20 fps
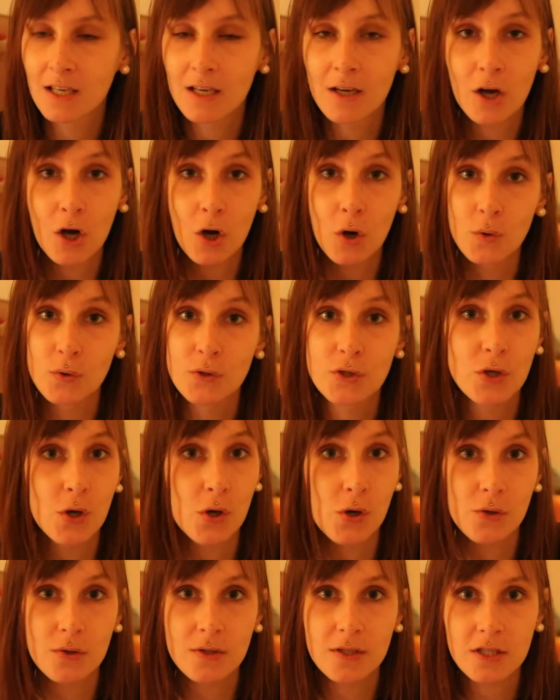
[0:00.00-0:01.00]

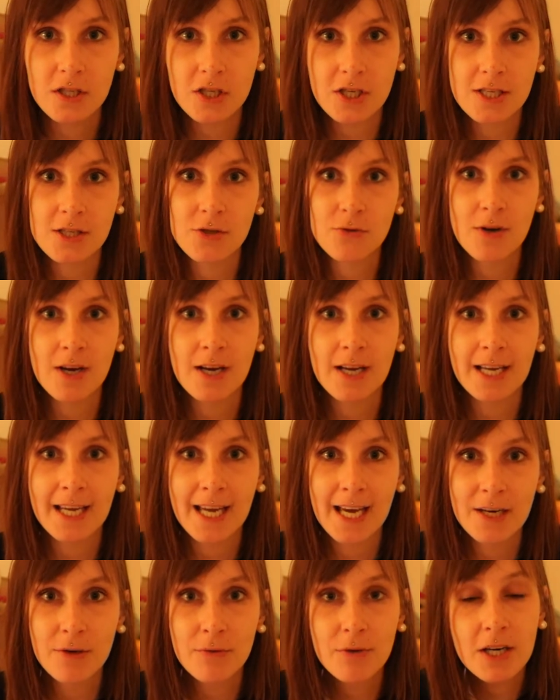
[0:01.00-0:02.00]
consoles. Just
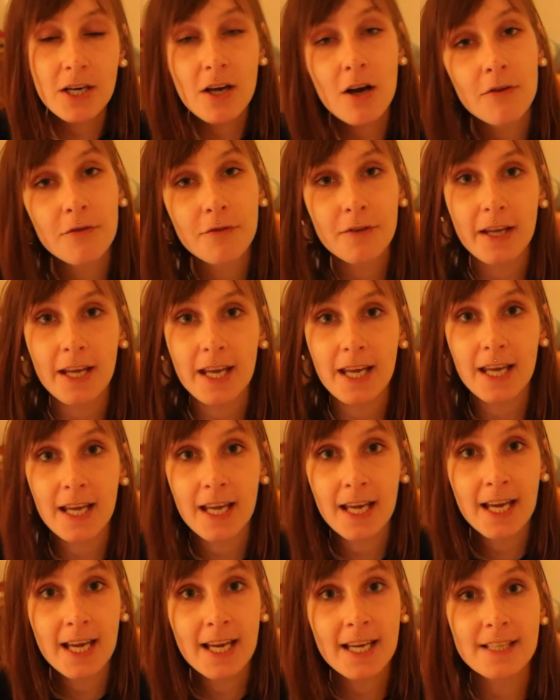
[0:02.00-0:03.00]
get rid of
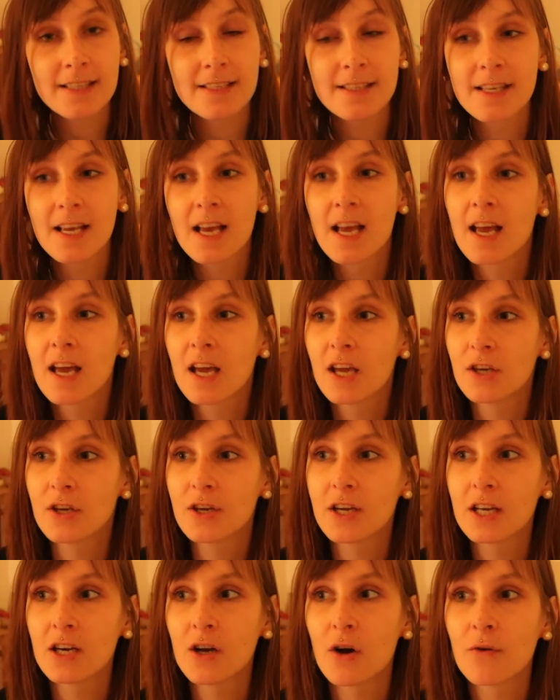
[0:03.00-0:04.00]
it. You
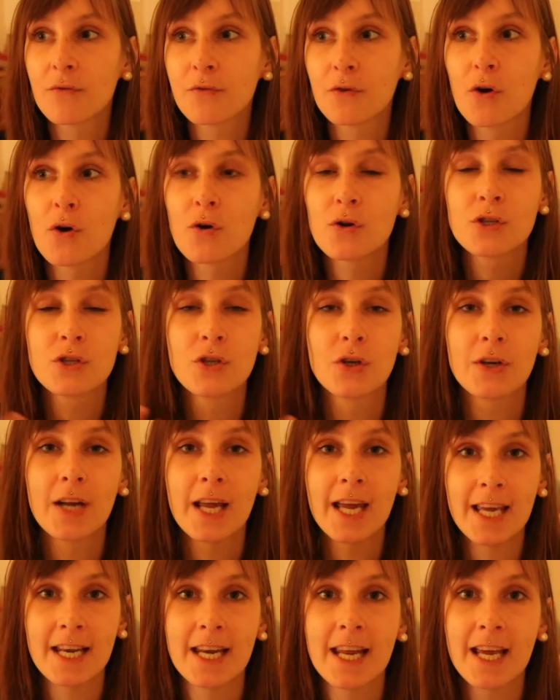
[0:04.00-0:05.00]
can of course
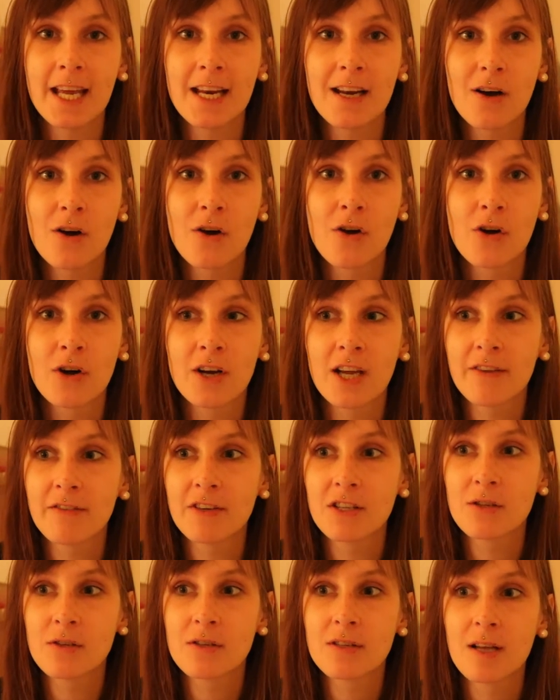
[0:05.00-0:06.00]
donate it or give
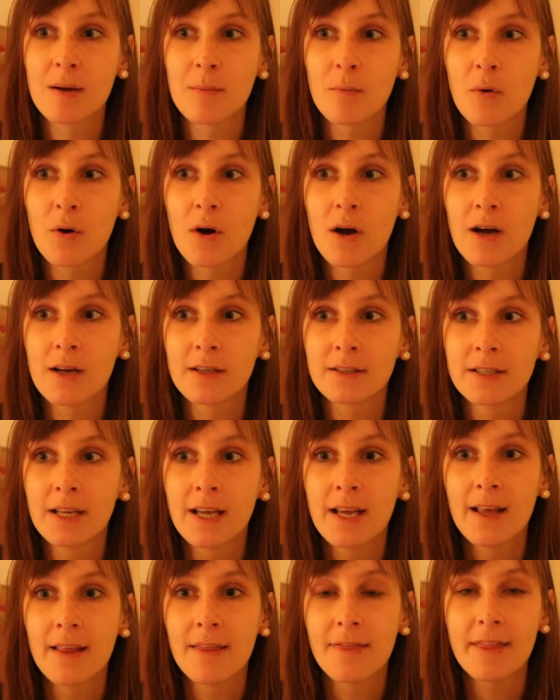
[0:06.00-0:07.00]
it to someone
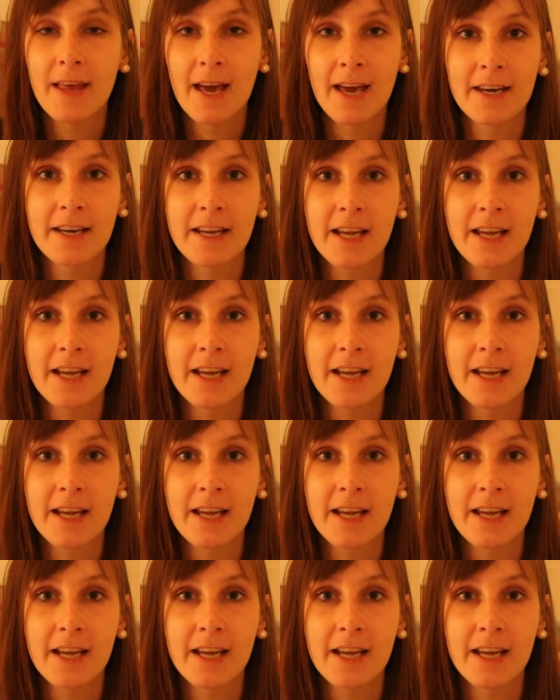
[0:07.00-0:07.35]
that